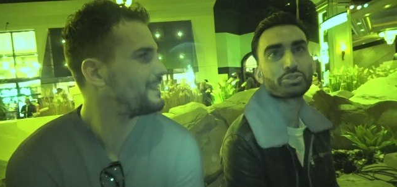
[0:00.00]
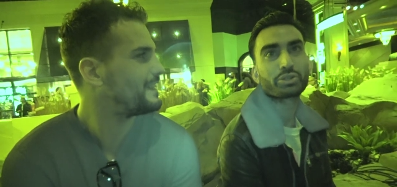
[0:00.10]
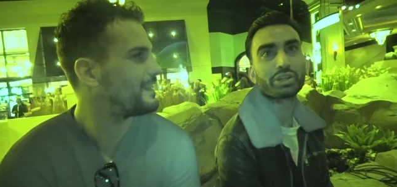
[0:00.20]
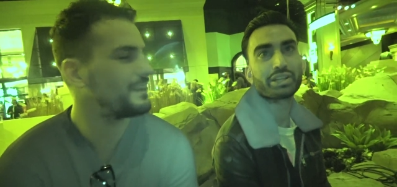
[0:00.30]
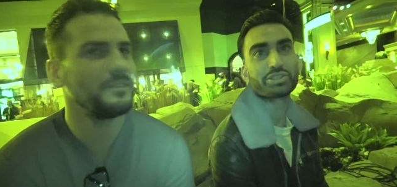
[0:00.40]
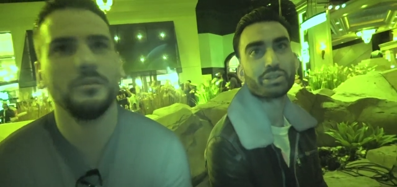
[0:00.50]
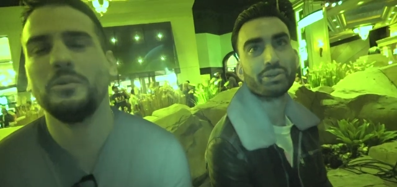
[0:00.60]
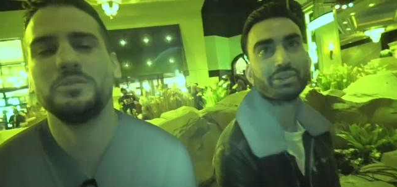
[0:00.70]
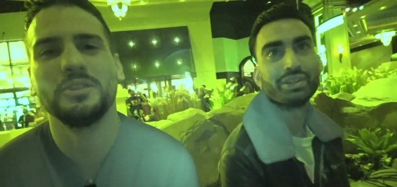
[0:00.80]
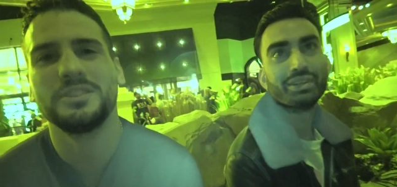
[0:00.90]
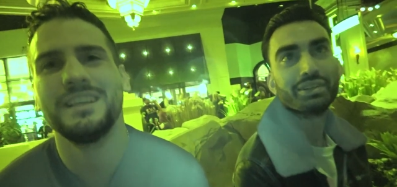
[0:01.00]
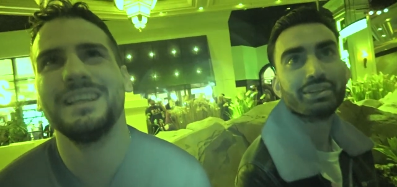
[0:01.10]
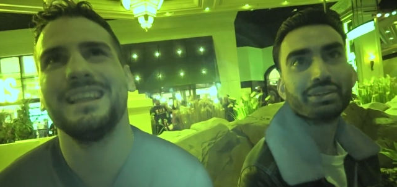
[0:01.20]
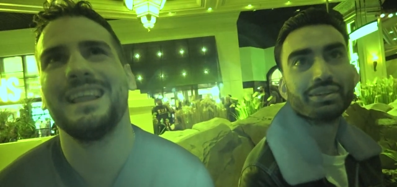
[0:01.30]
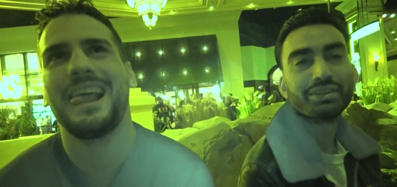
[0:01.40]
Speaker 1: you it's a cooking show? not a
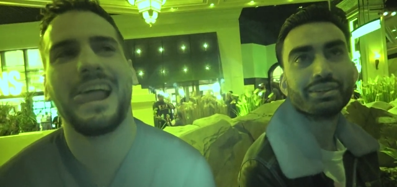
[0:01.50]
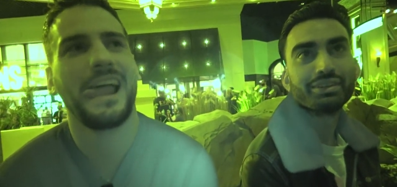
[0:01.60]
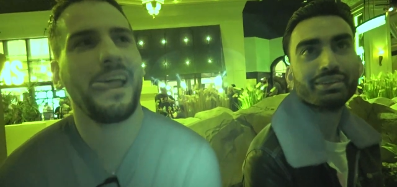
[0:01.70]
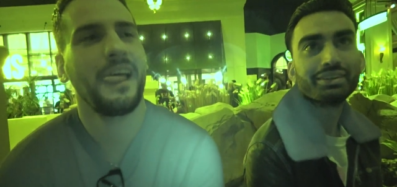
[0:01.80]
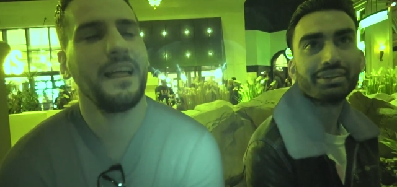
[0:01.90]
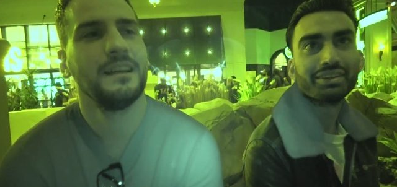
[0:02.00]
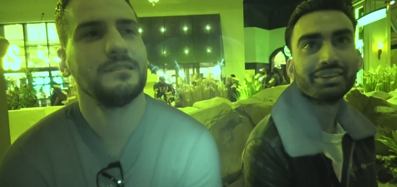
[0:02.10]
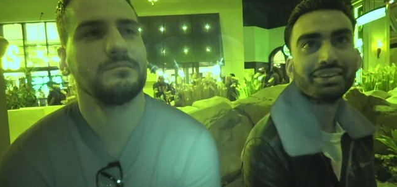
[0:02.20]
cooking show. What is it called? It's